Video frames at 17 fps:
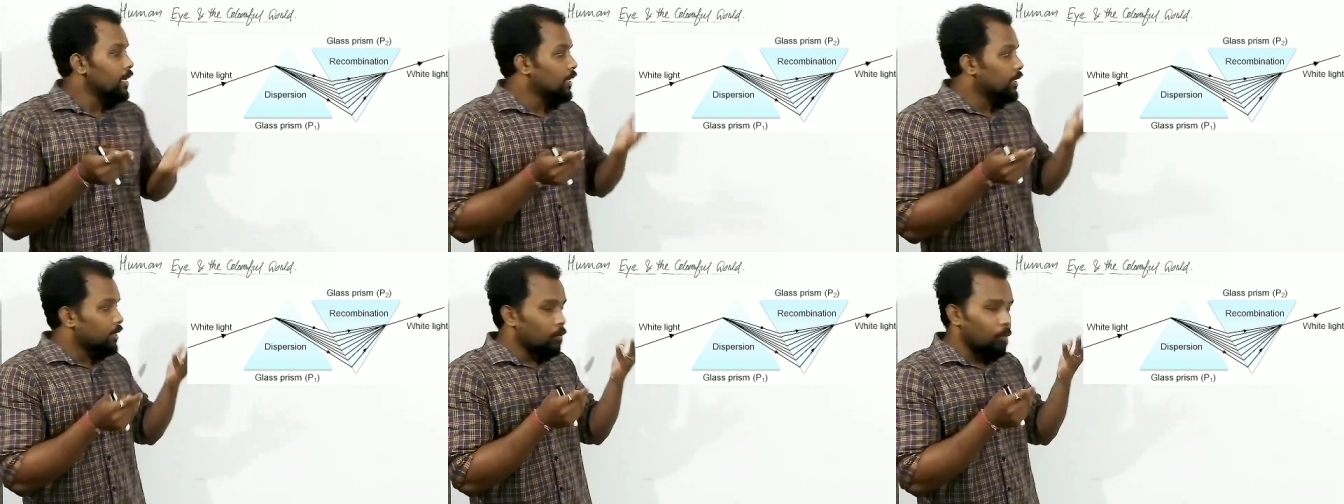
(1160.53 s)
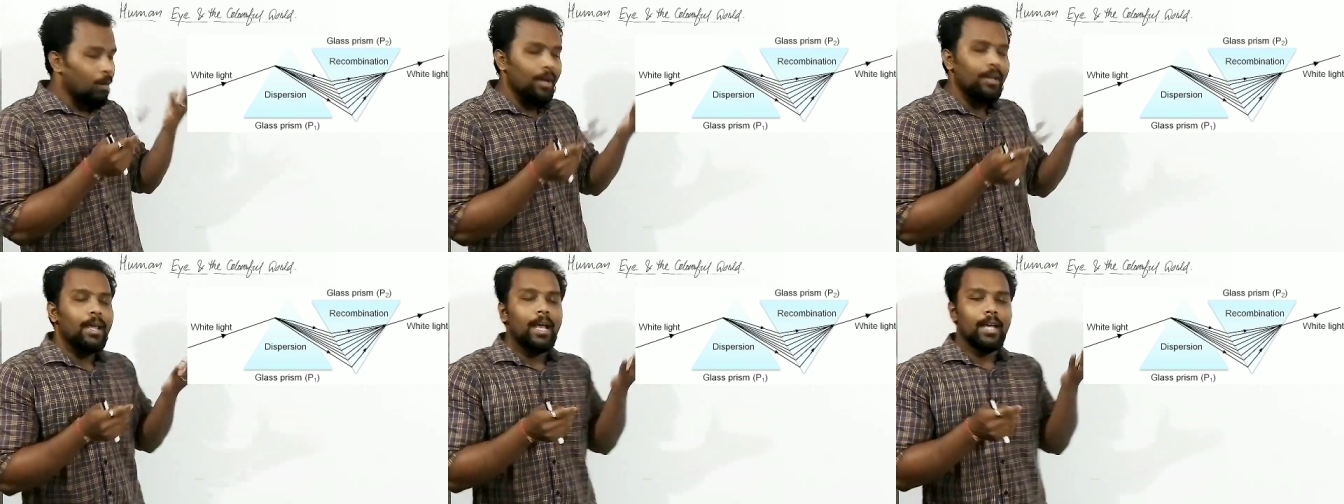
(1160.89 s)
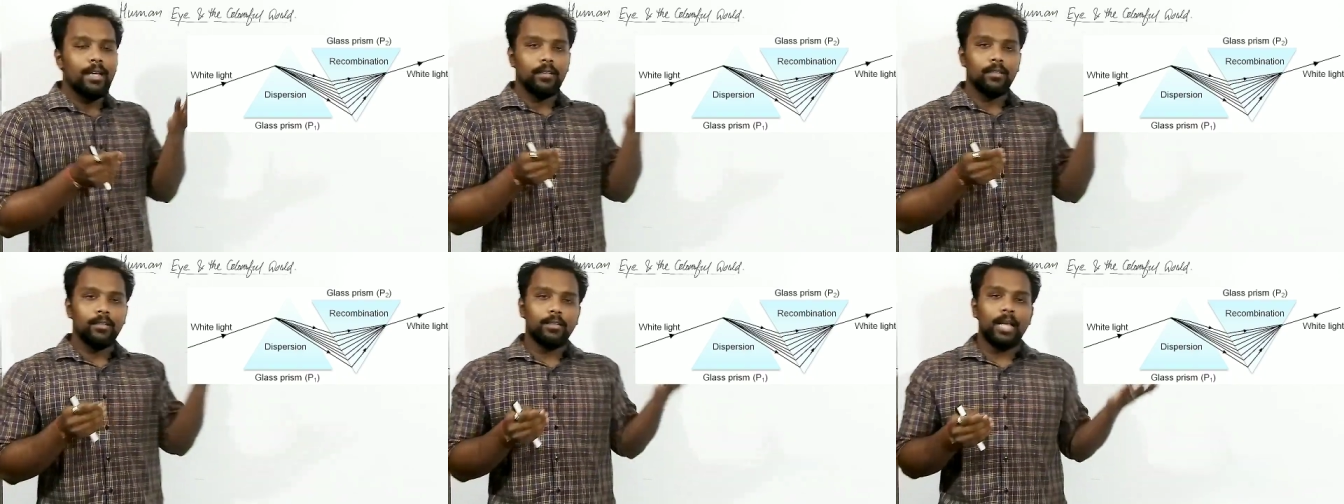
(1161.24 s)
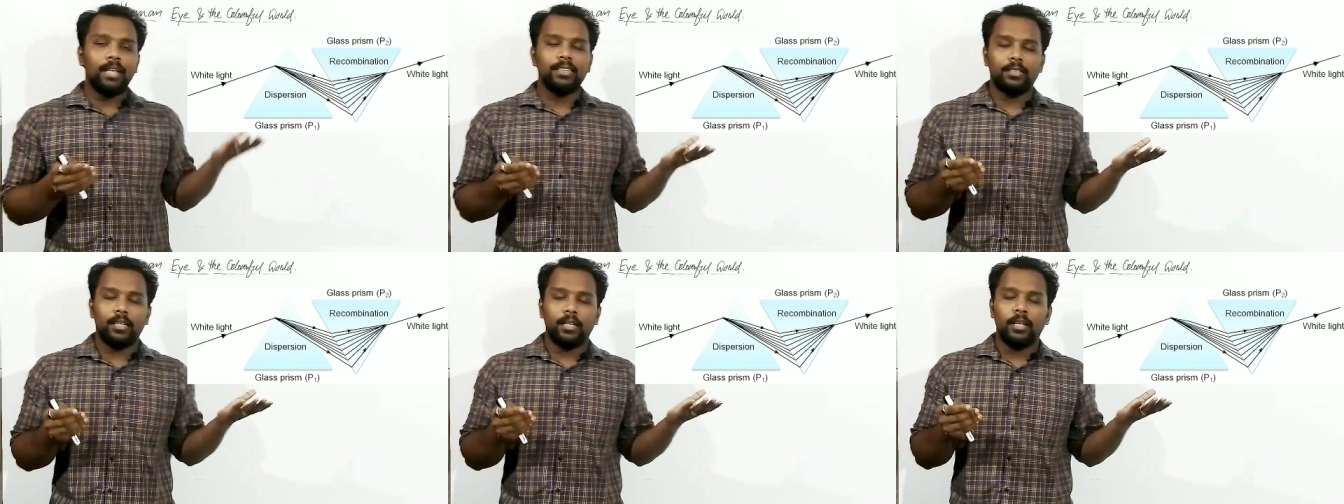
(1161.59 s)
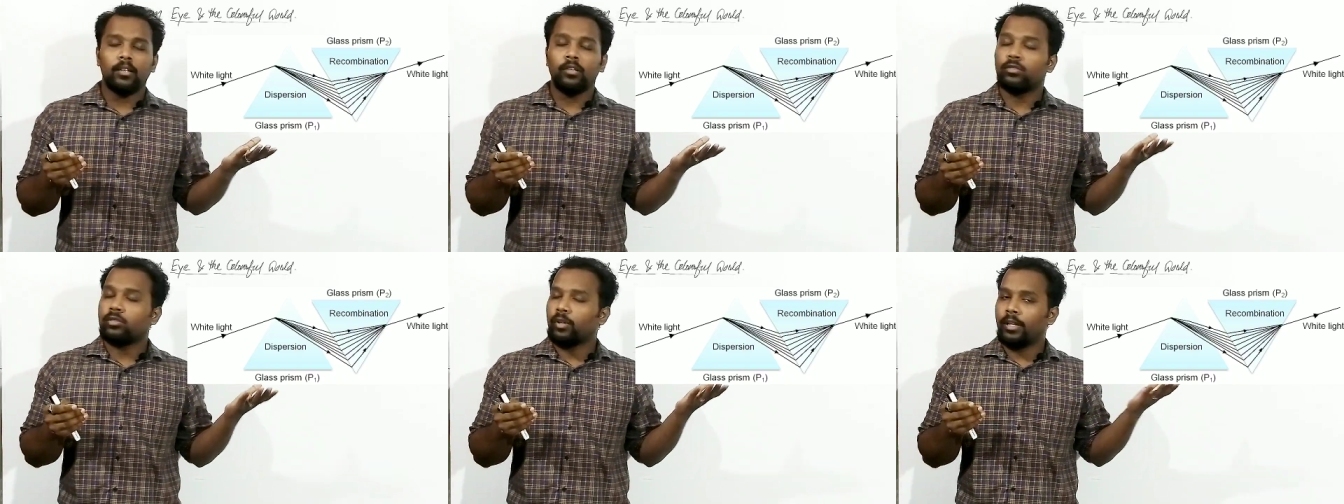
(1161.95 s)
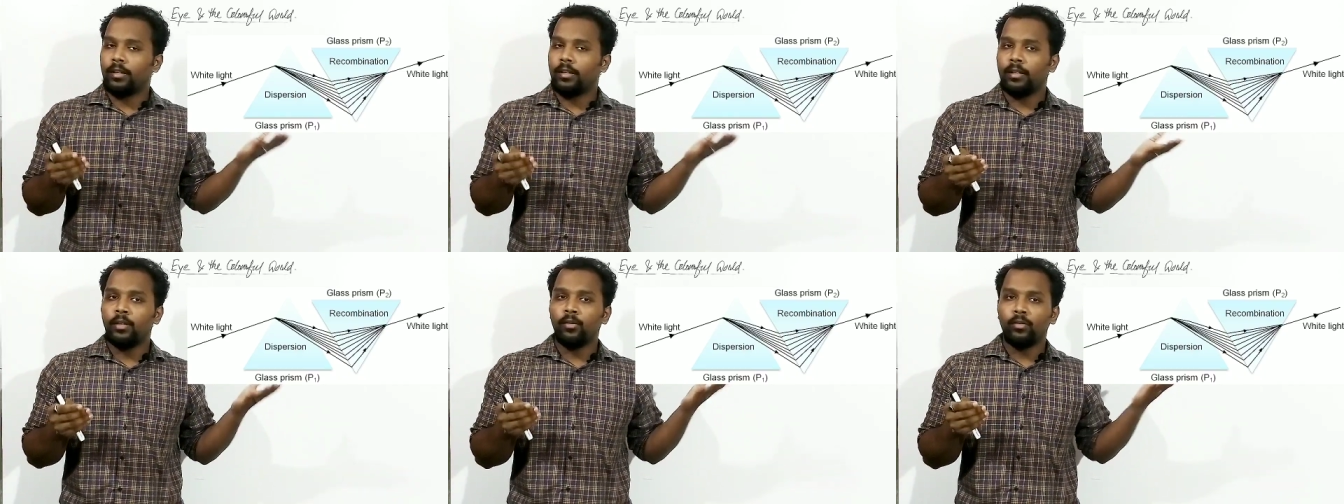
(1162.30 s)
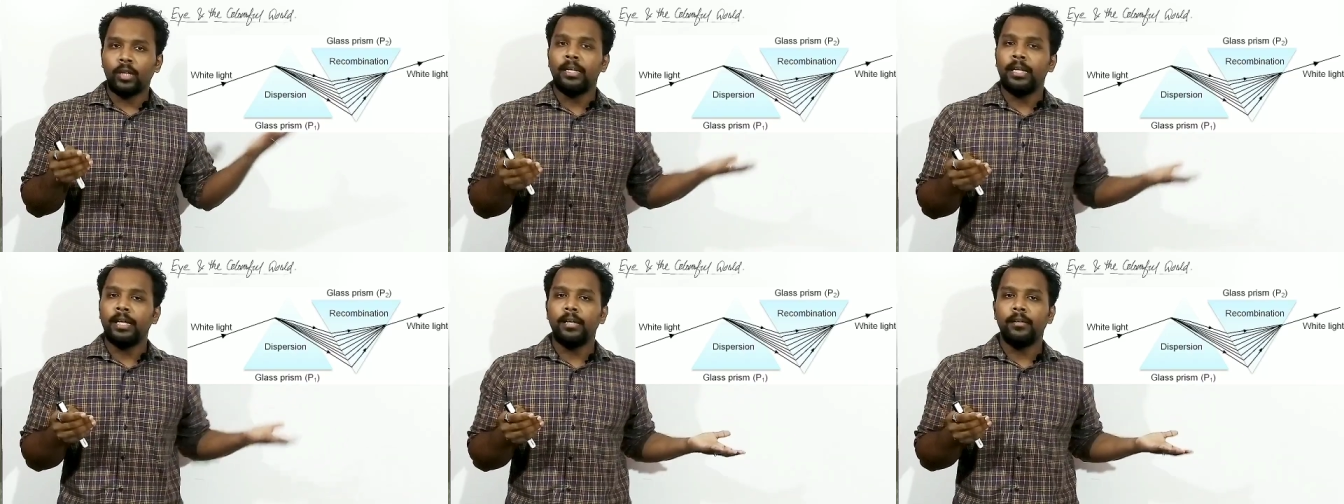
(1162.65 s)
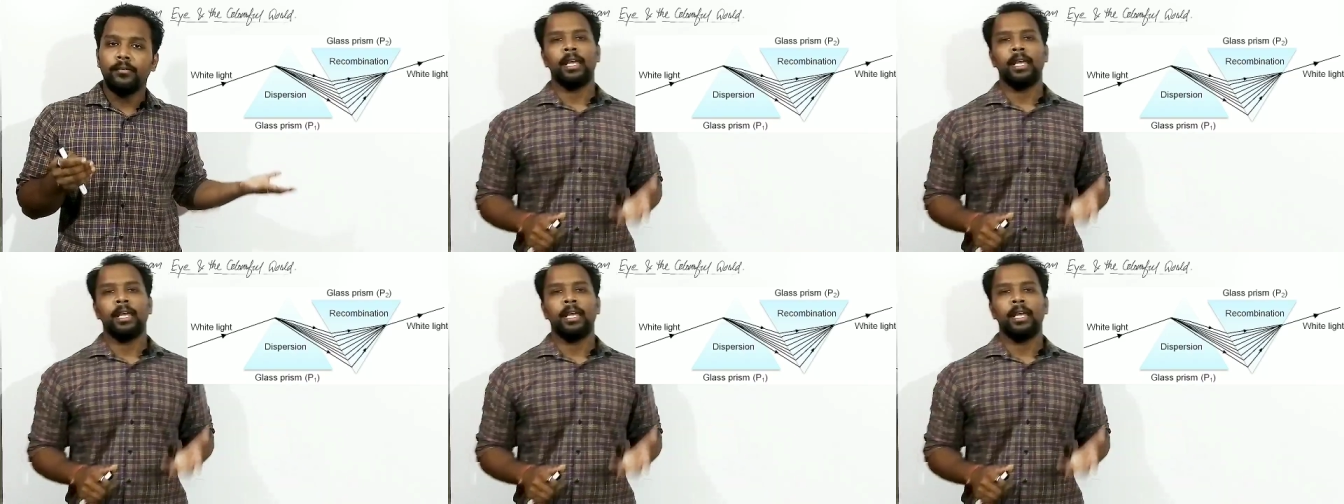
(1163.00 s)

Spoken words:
What Newton did,